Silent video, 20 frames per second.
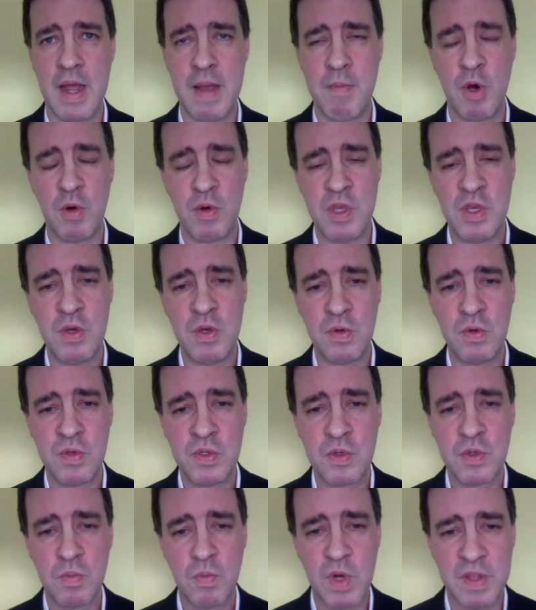
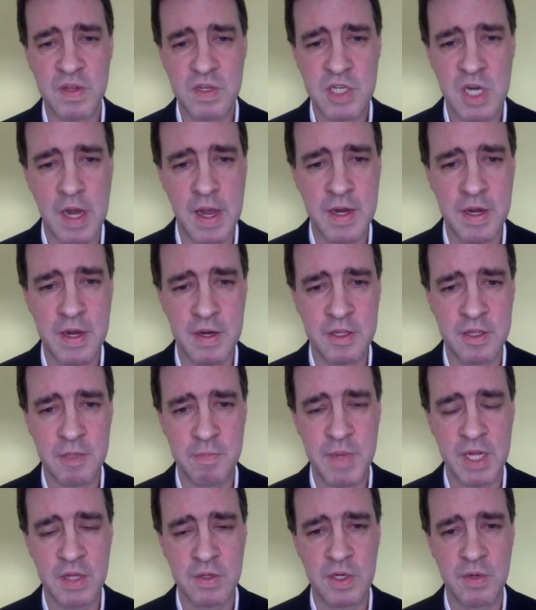MOUs with China on
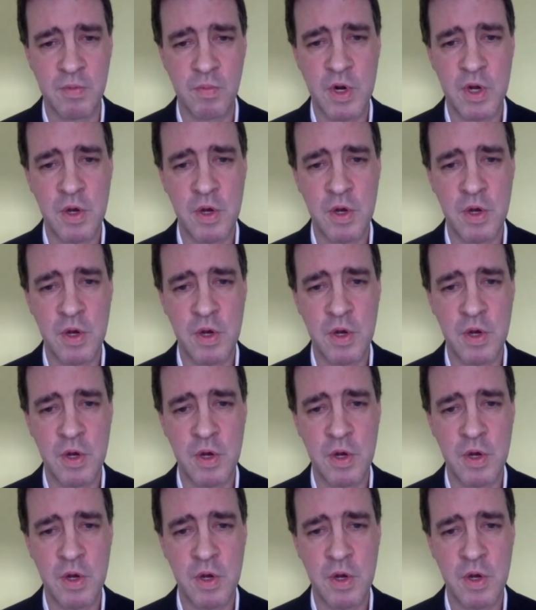the Belt and